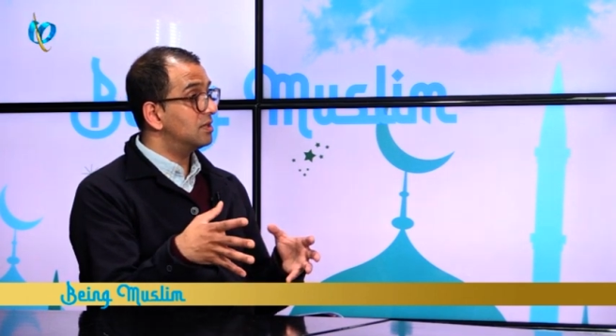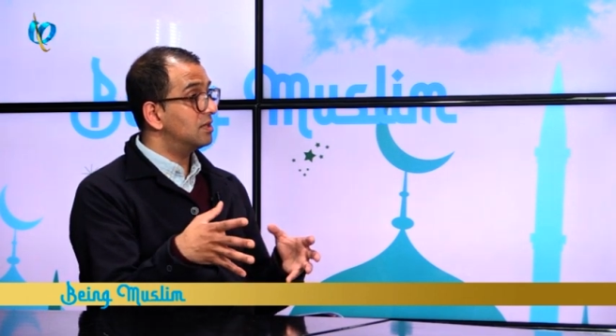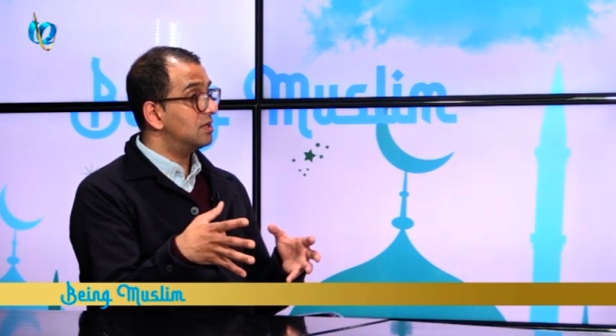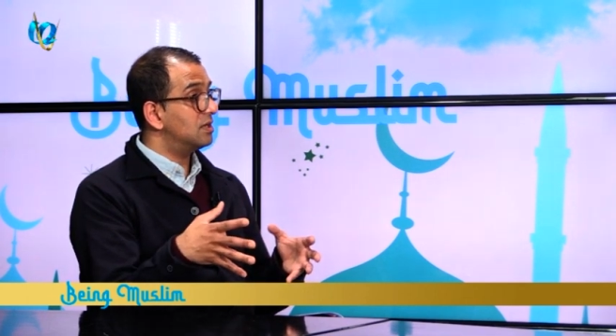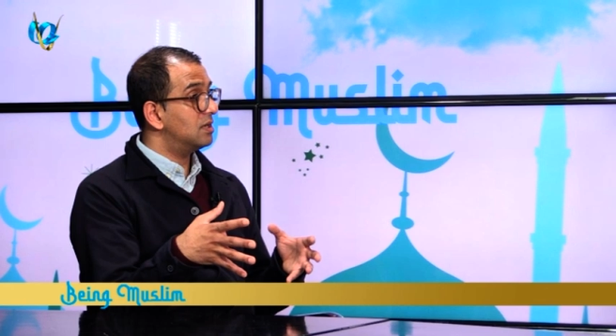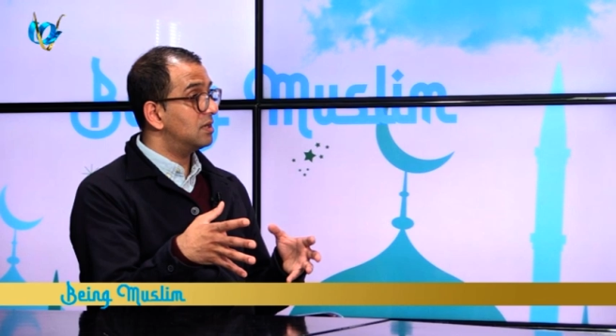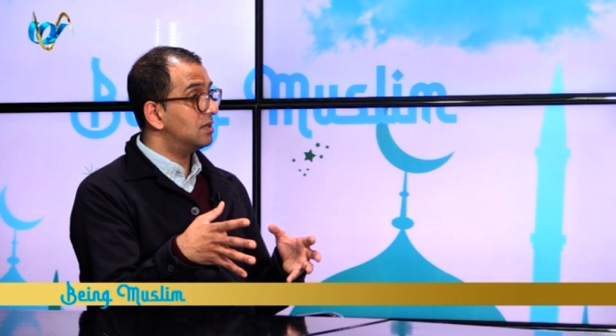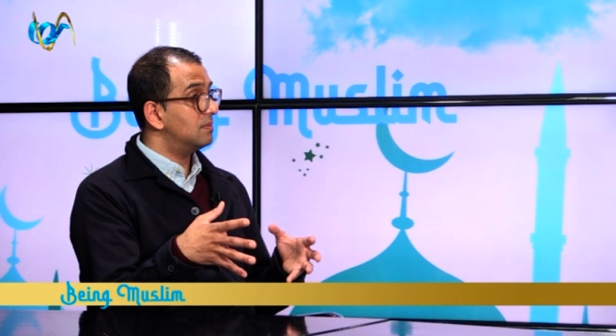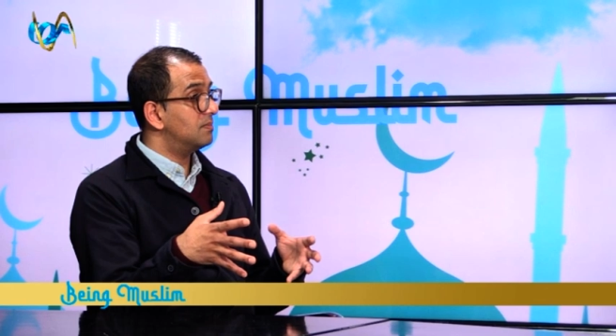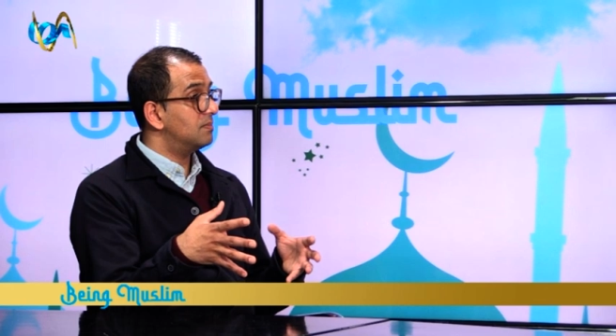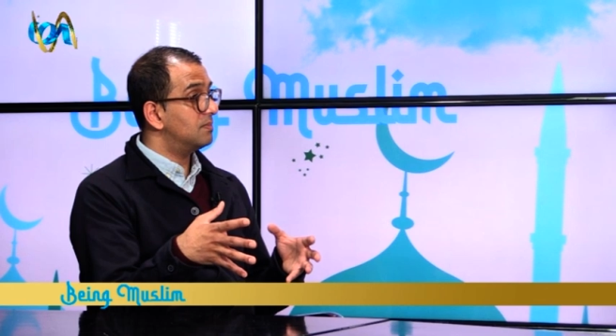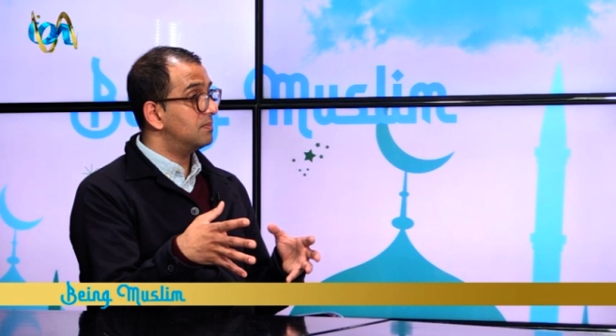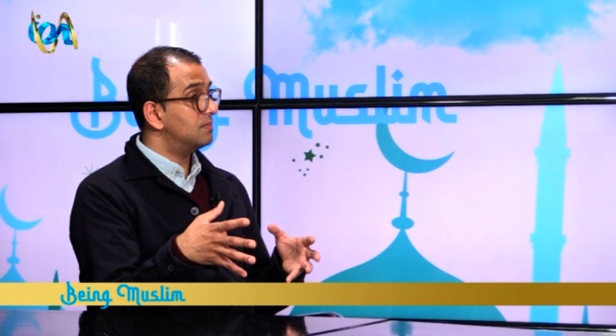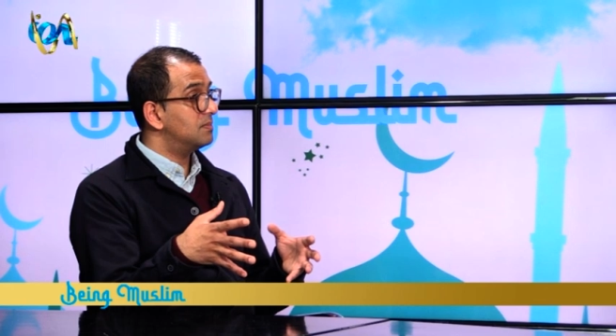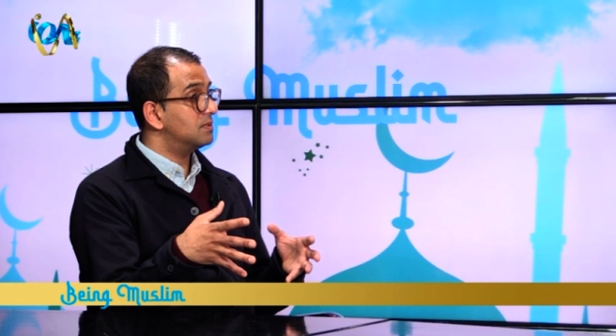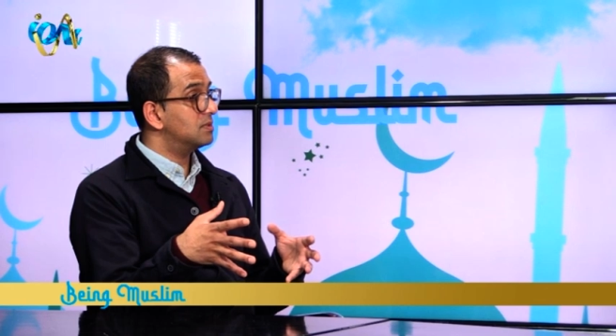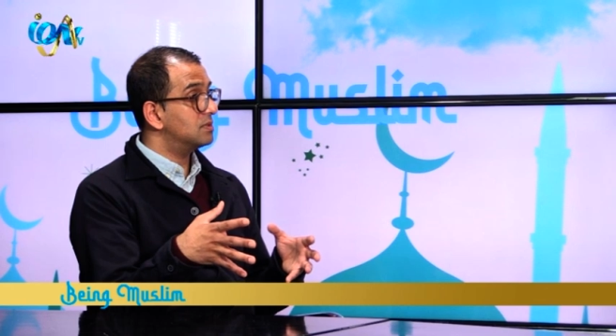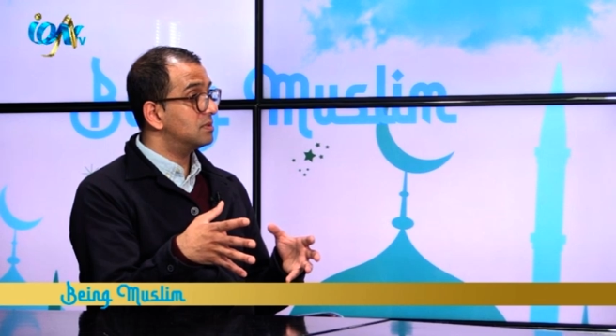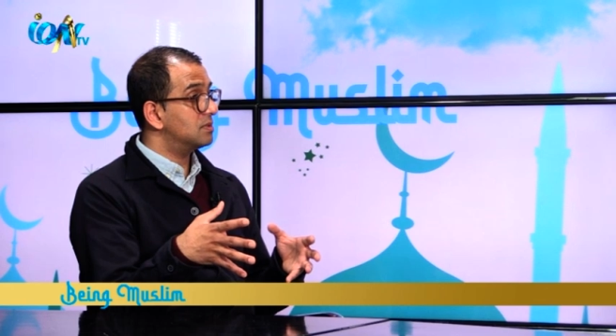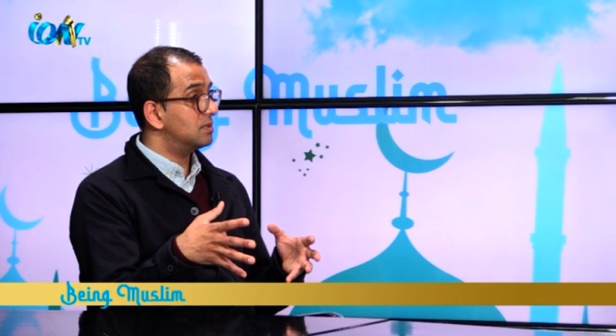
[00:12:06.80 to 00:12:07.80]

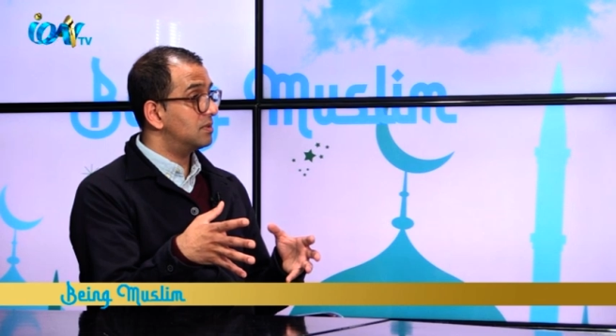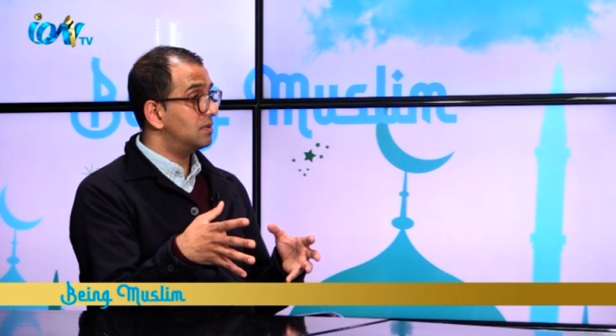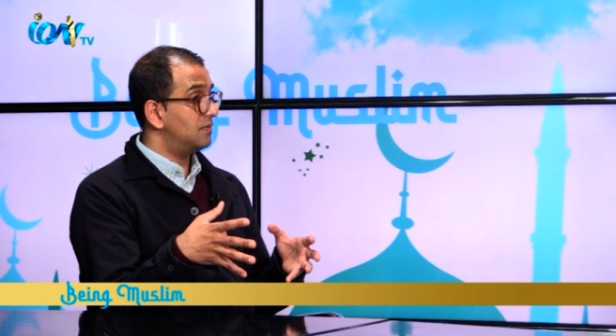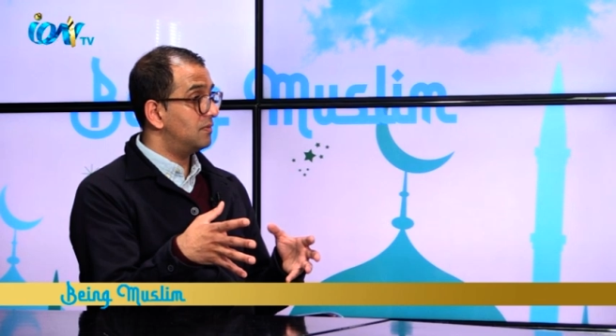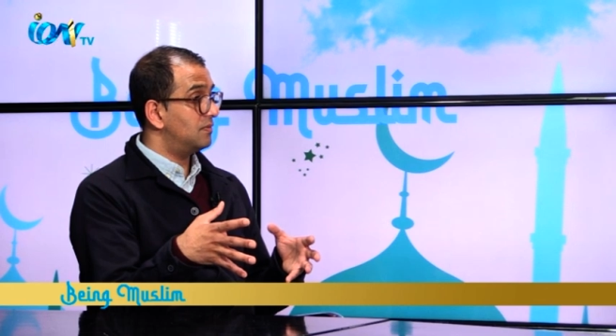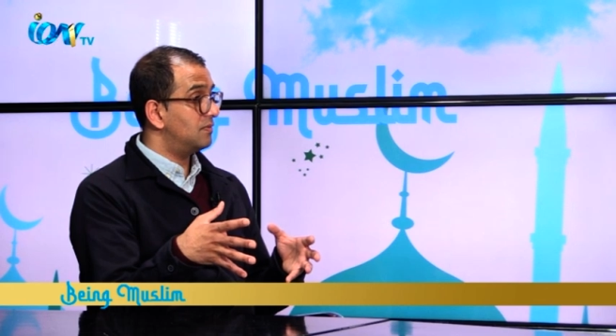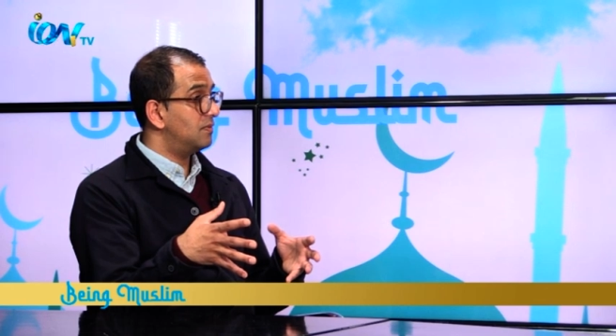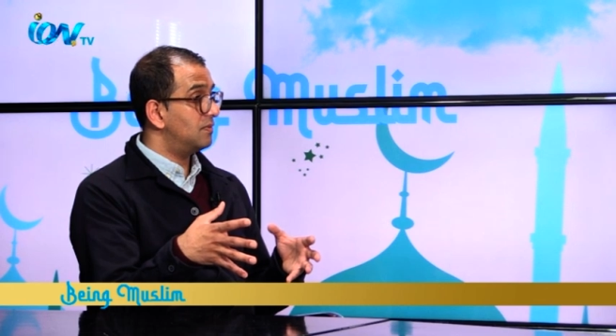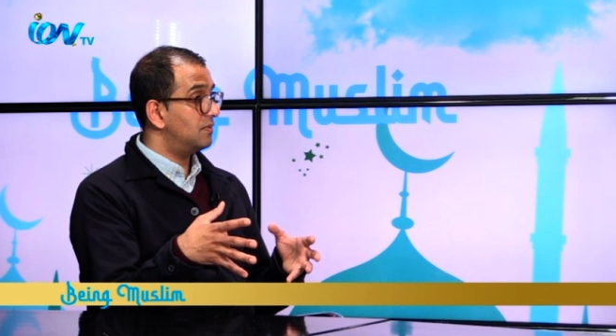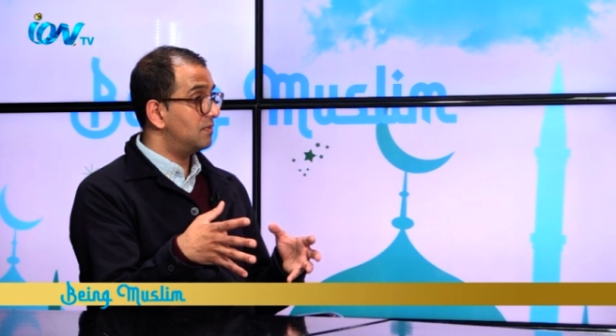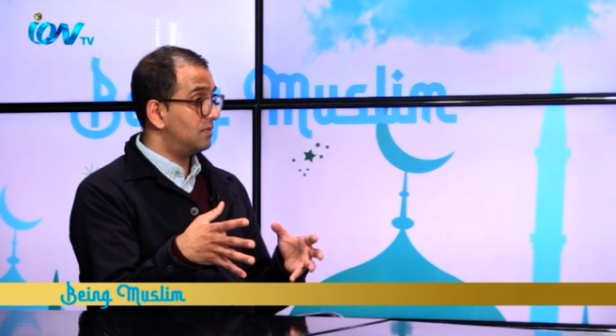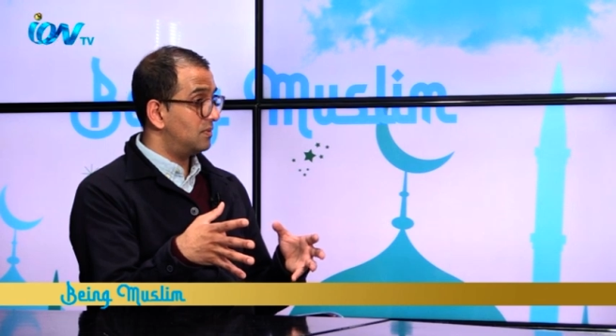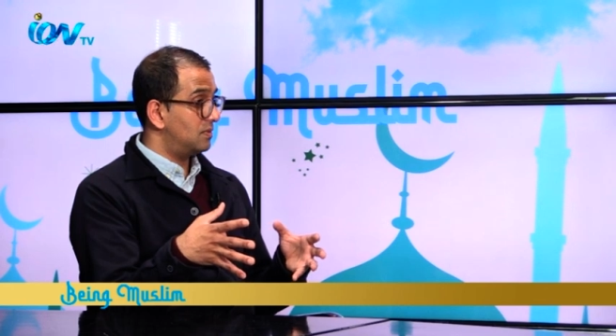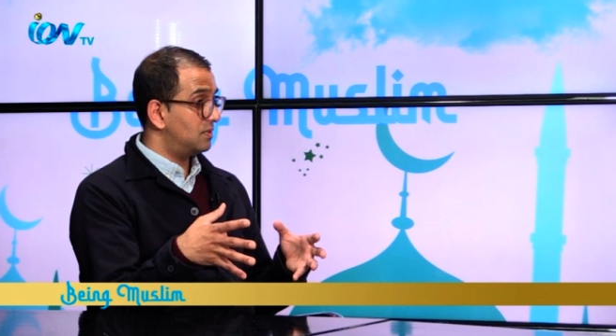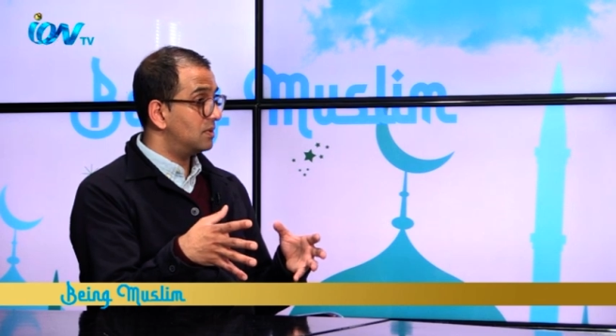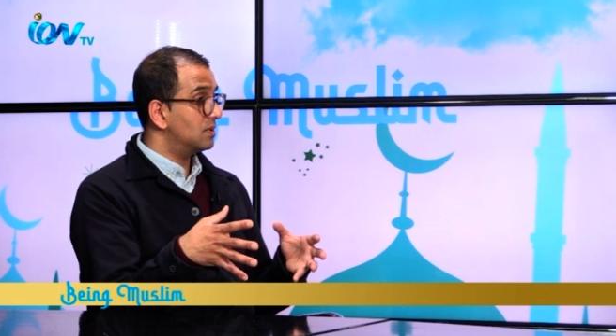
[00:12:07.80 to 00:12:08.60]
the